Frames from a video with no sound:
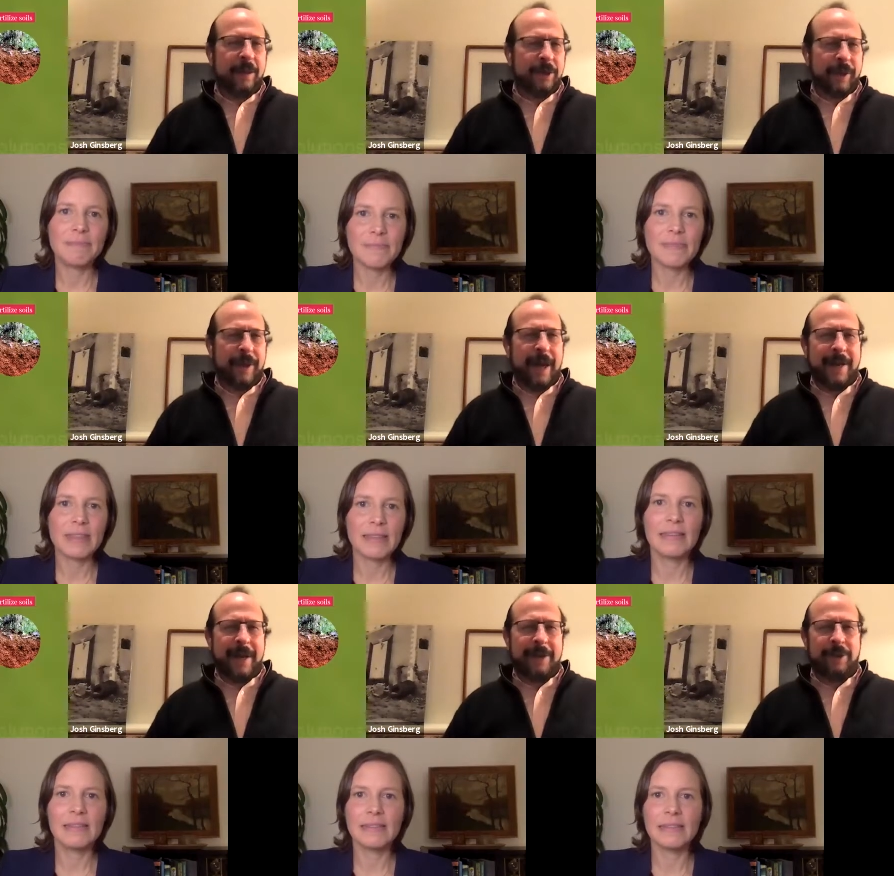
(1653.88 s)
Speaker 1: And usually
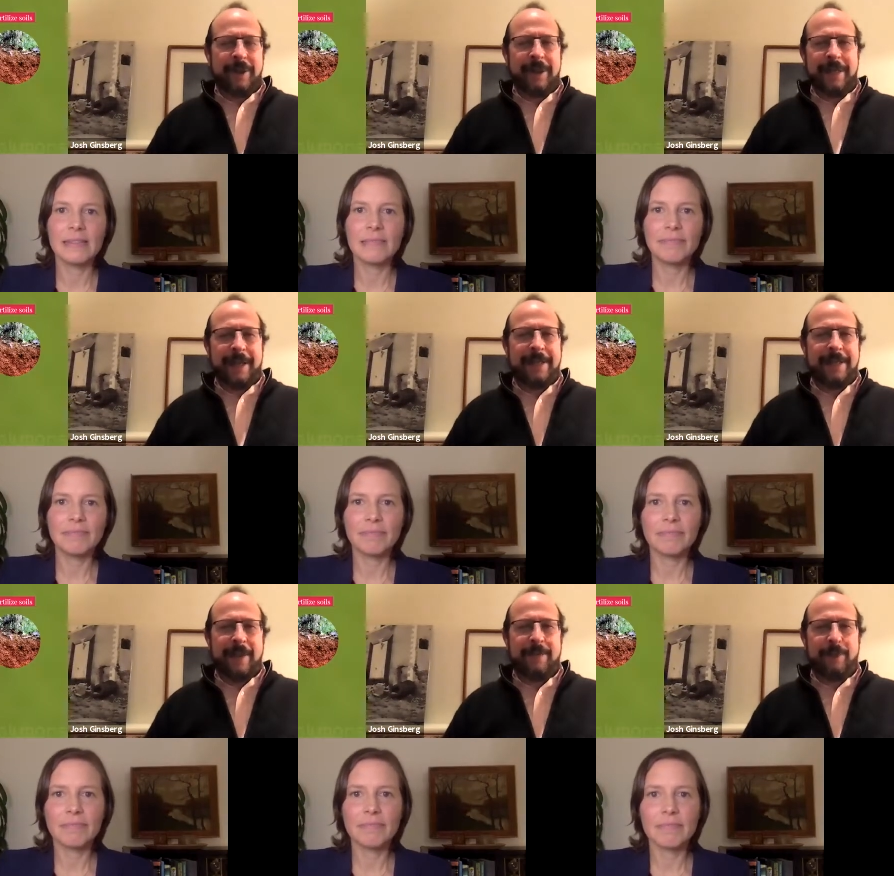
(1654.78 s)
high nitrogen
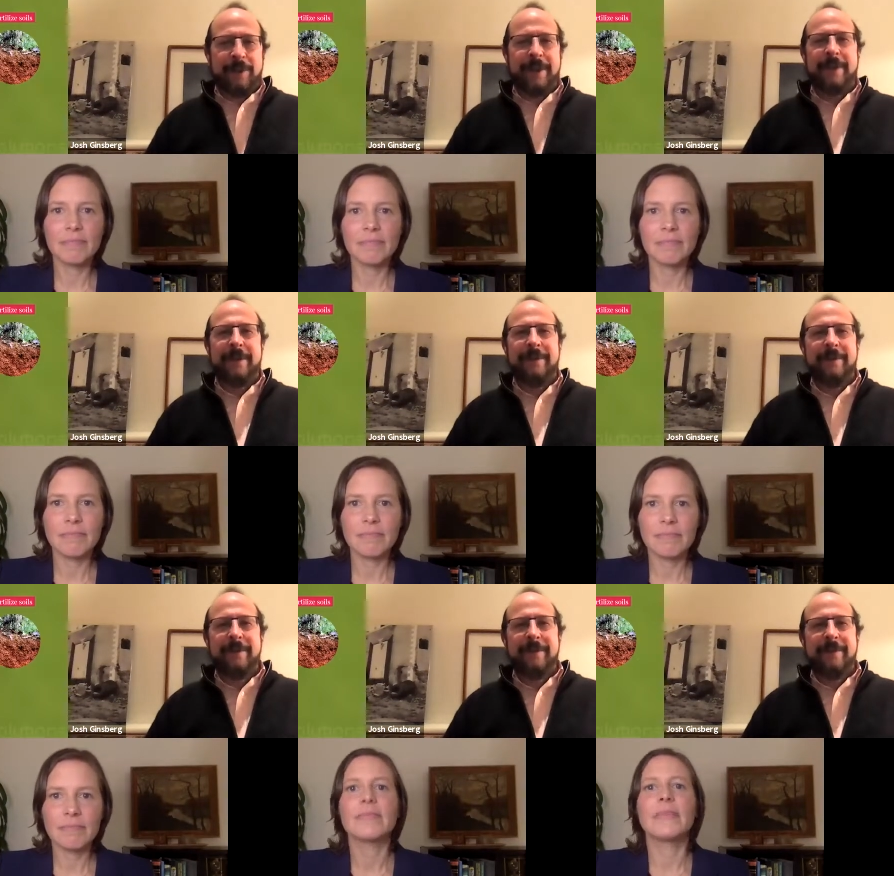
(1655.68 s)
indicates high protein.
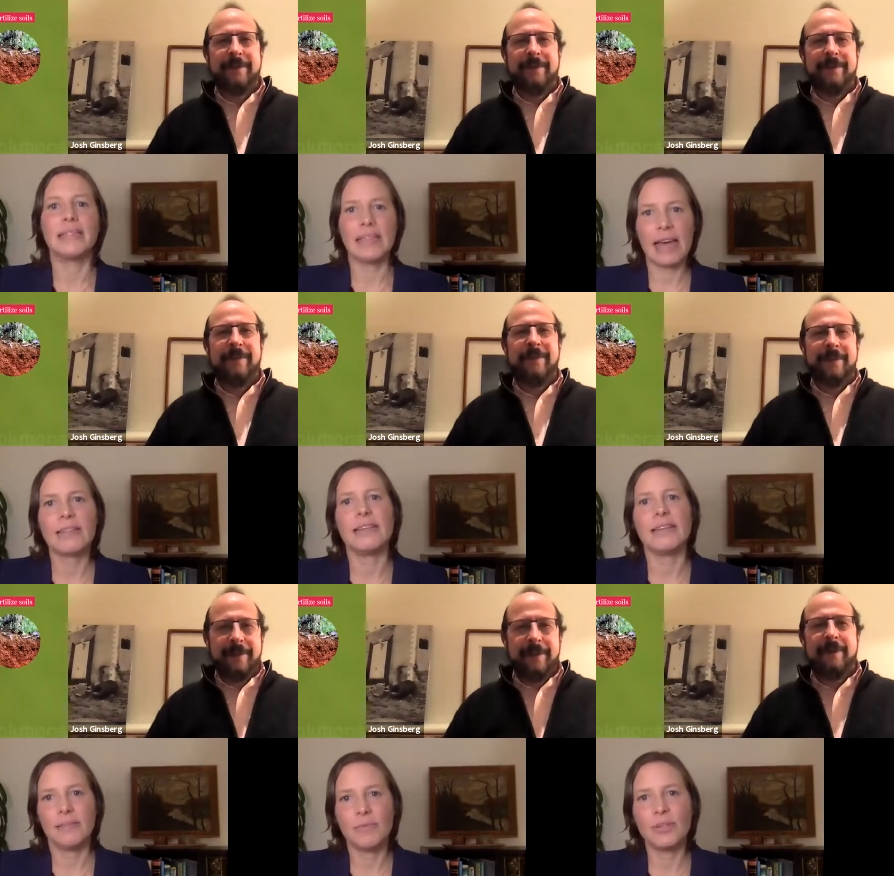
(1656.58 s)
Speaker 2: Exactly,
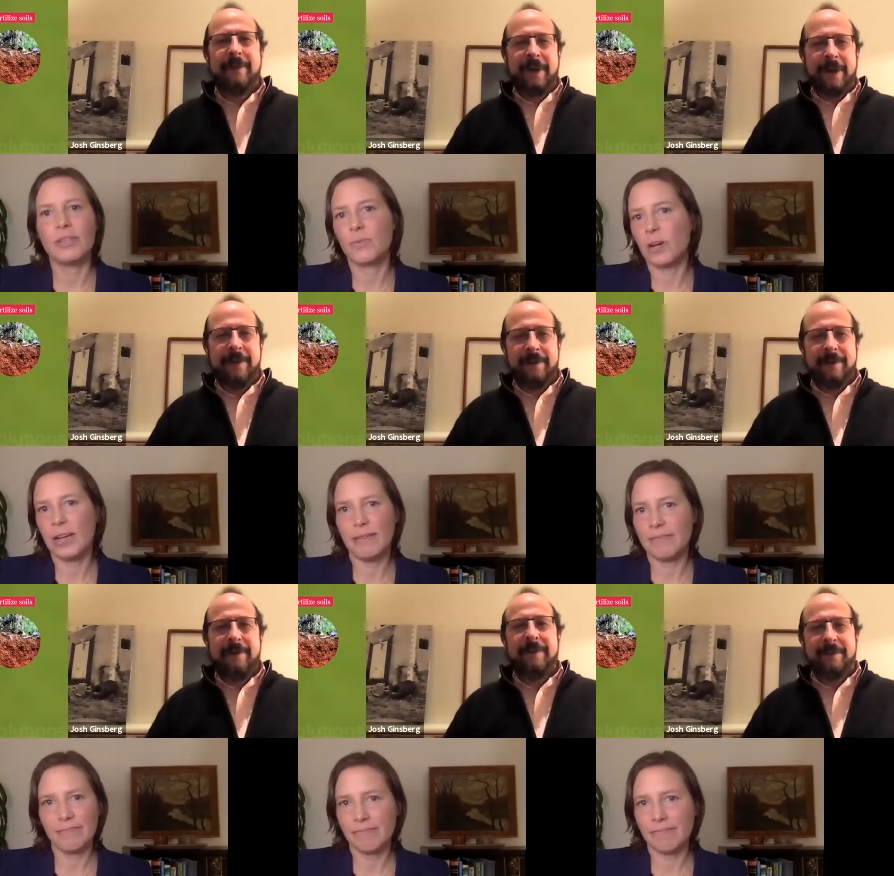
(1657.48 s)
which is what
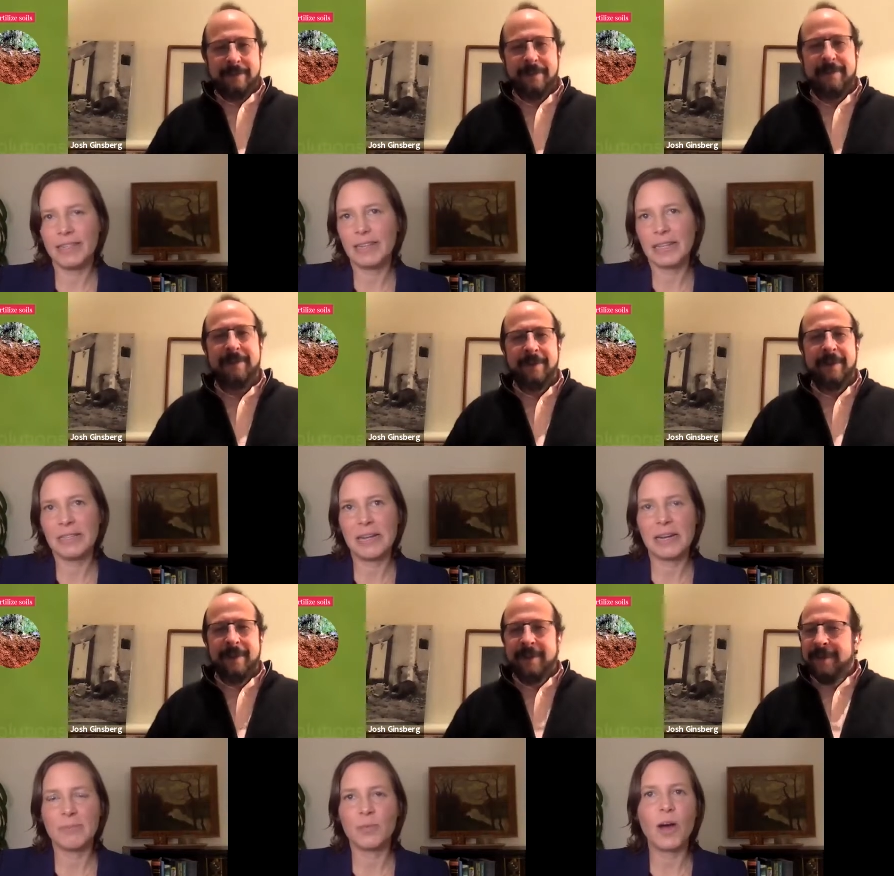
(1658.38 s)
insects and
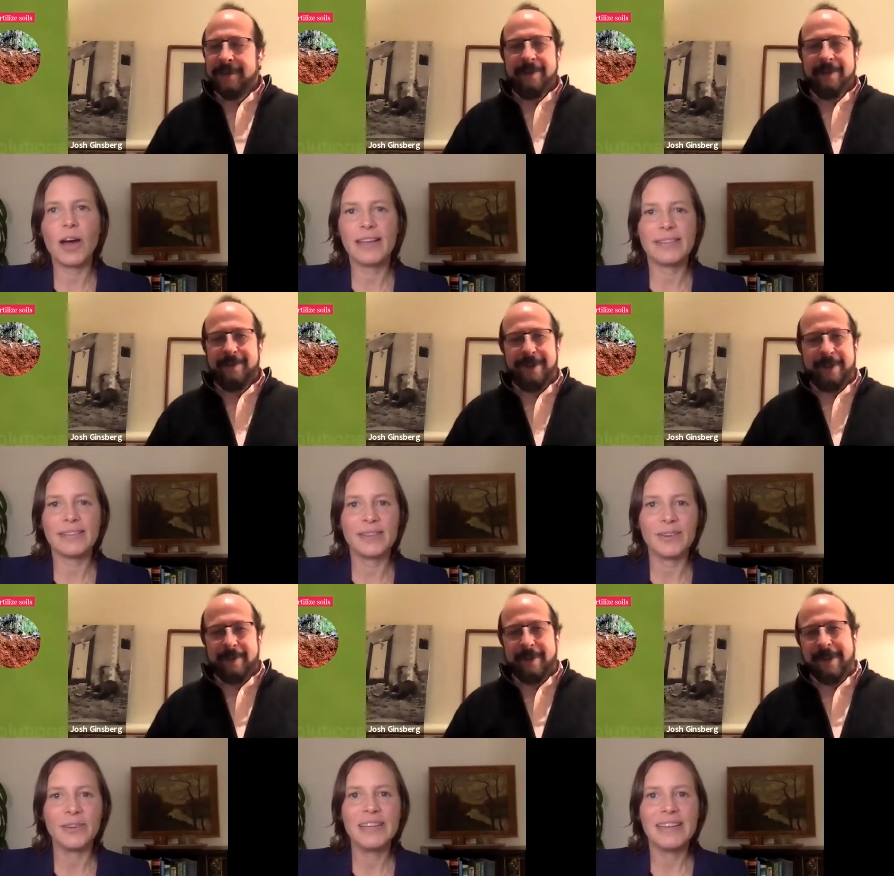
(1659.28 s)
animals want. So
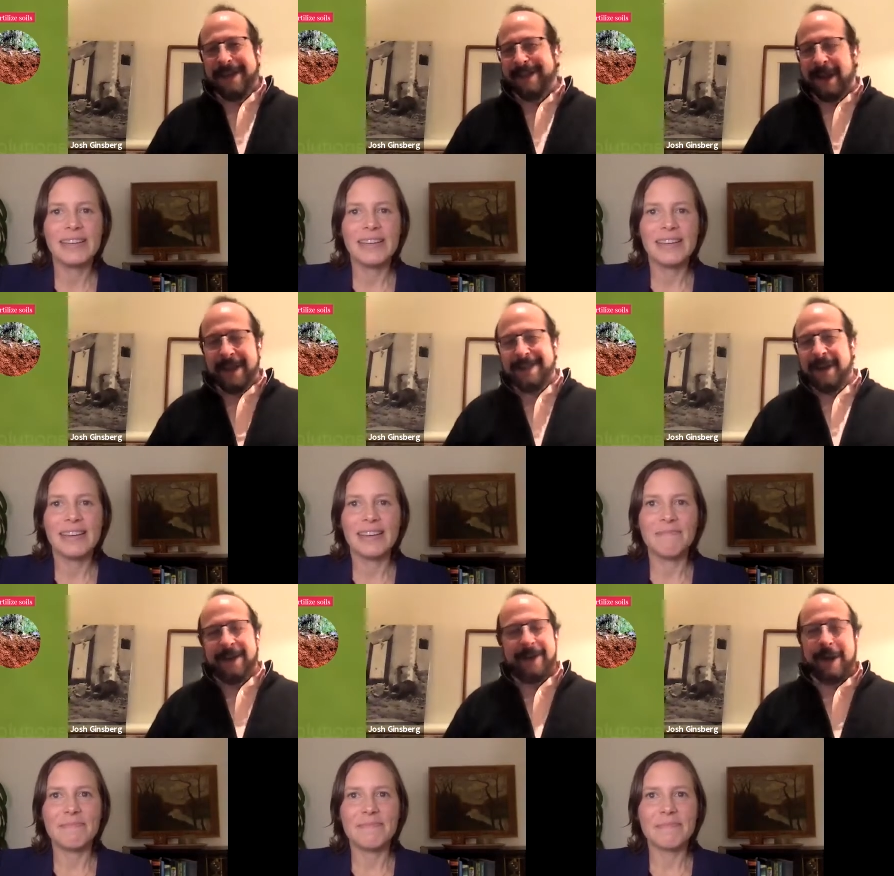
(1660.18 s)
Speaker 1: I, I
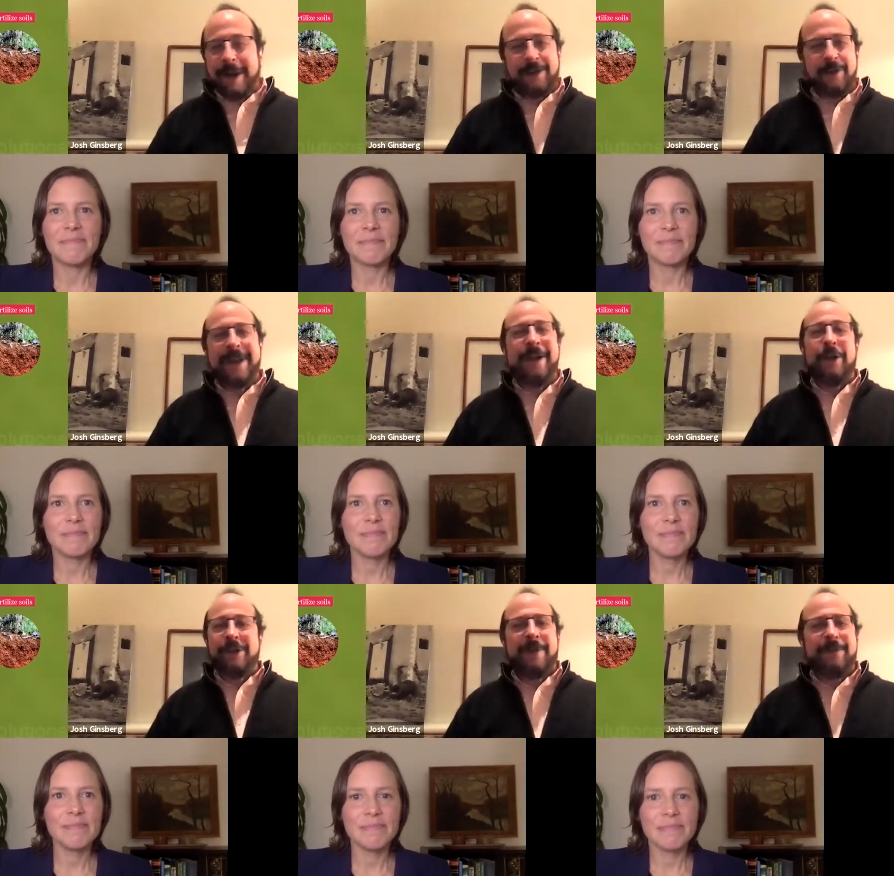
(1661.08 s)
studied grazers,
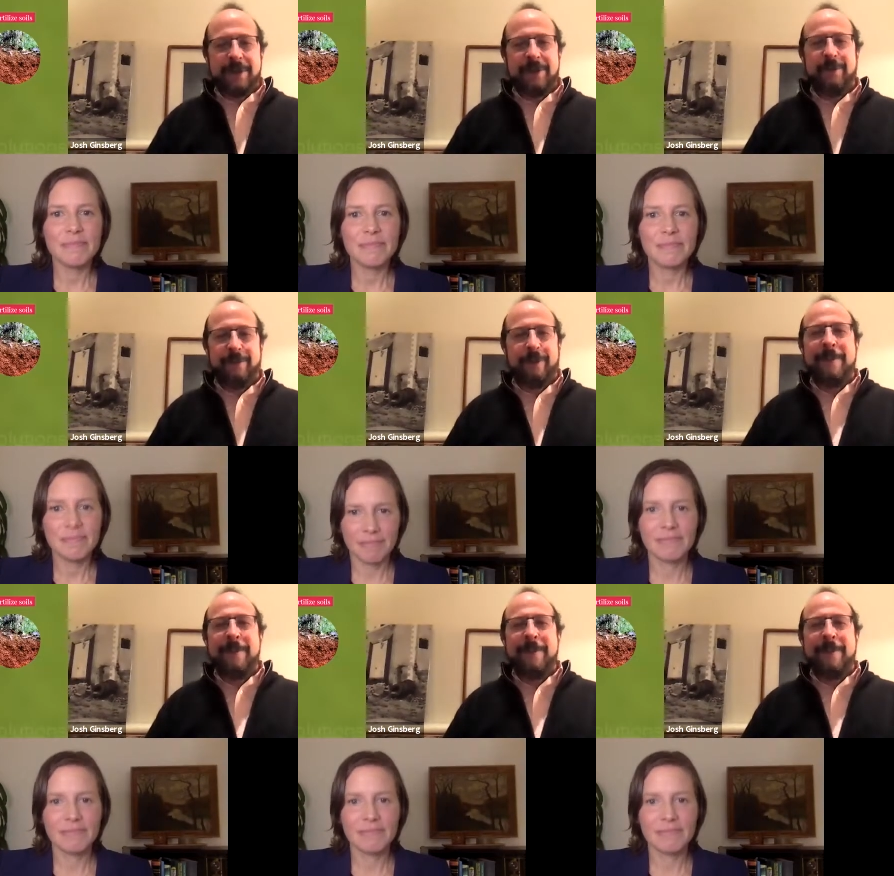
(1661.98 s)
and our substitute